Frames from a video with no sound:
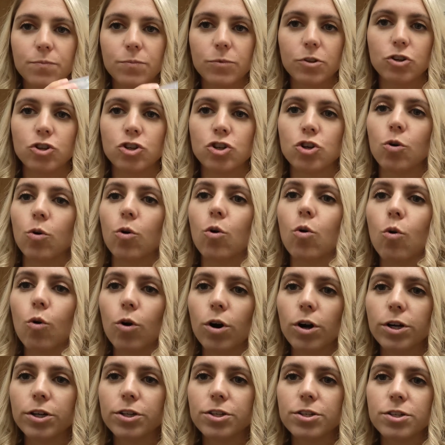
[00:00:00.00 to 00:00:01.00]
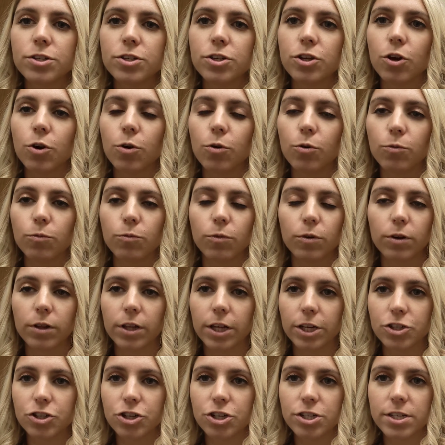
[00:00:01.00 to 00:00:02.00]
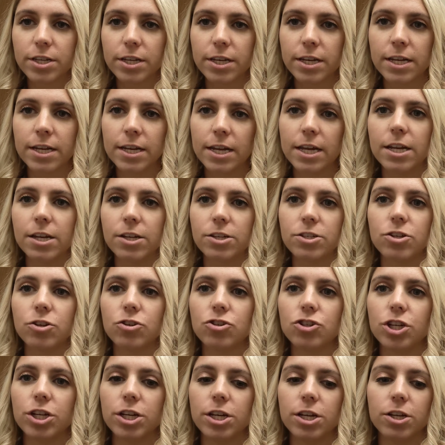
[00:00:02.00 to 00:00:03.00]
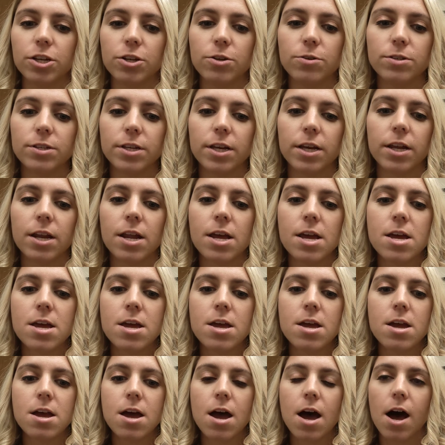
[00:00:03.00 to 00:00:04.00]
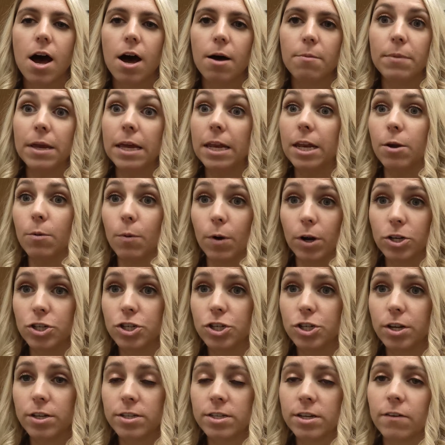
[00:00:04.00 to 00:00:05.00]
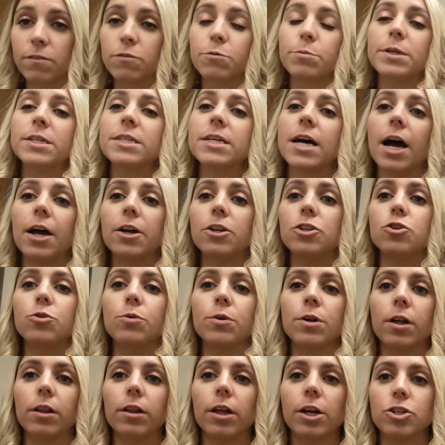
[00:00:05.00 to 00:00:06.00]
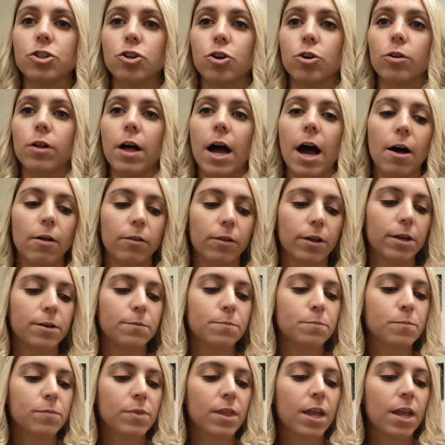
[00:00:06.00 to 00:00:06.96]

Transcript: There's no cords, no electricity needed, so she can use it anywhere. She doesn't have to be tied to an electrical outlet.